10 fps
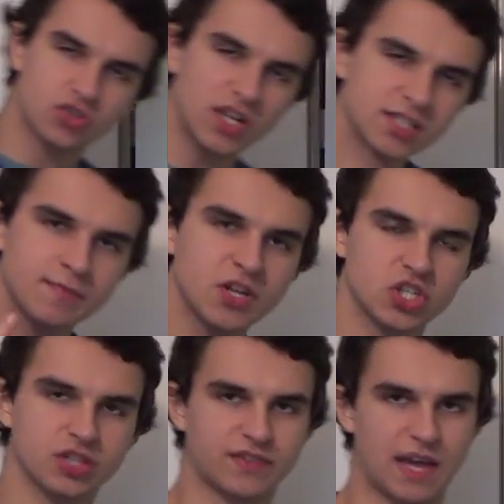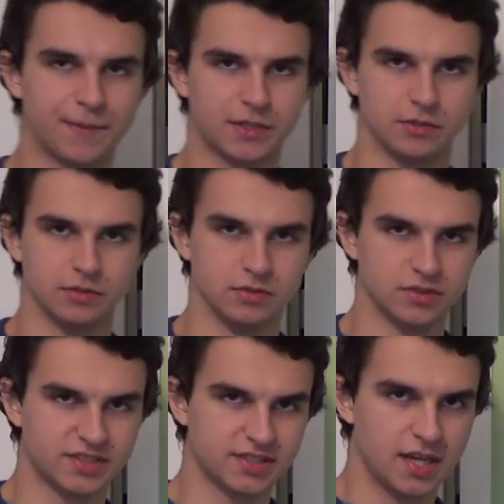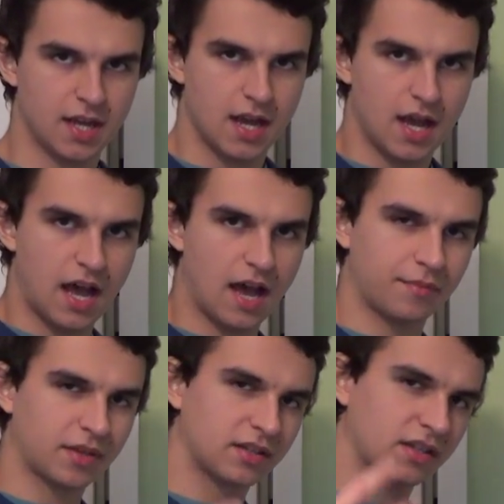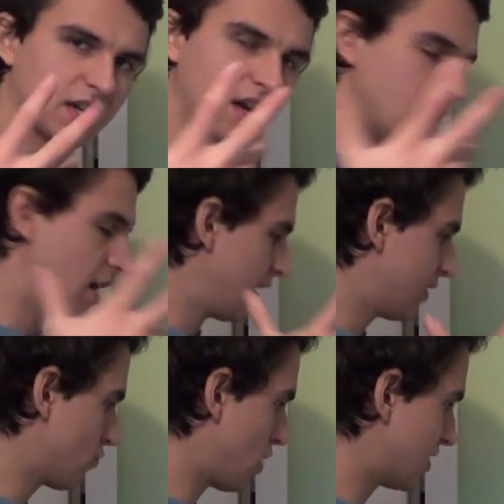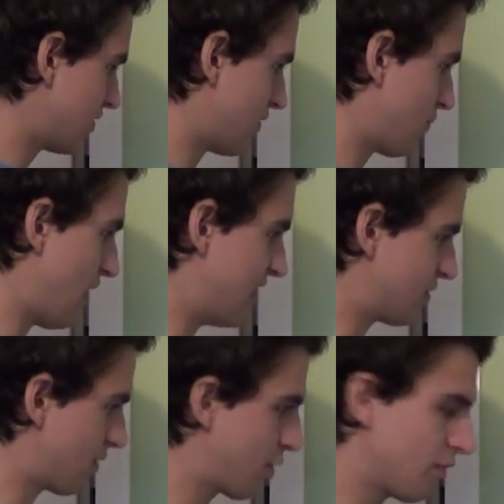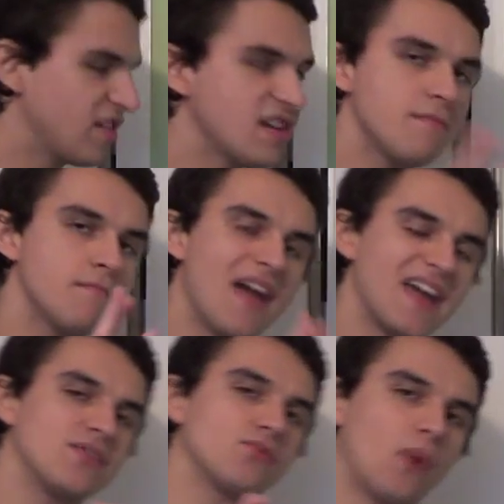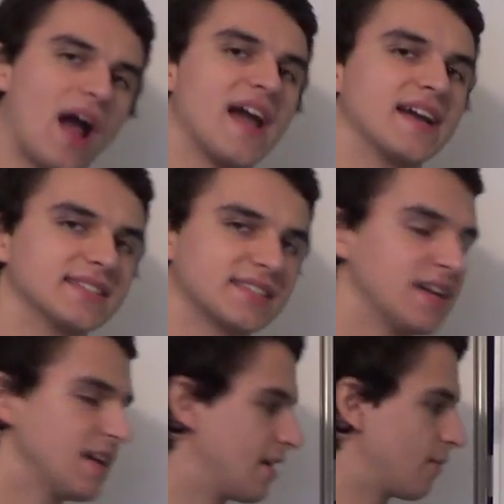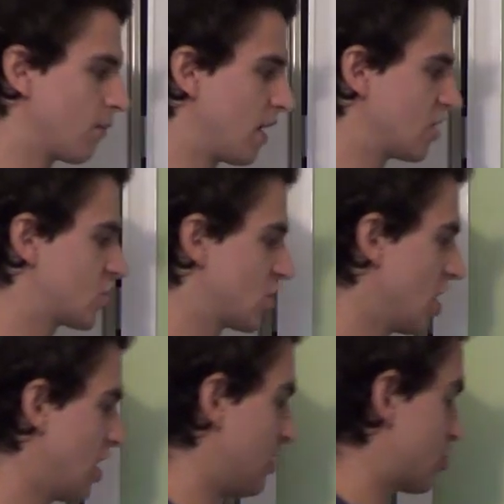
transmission of chemicals can occur in a variety of different ways. There are three main ways in which the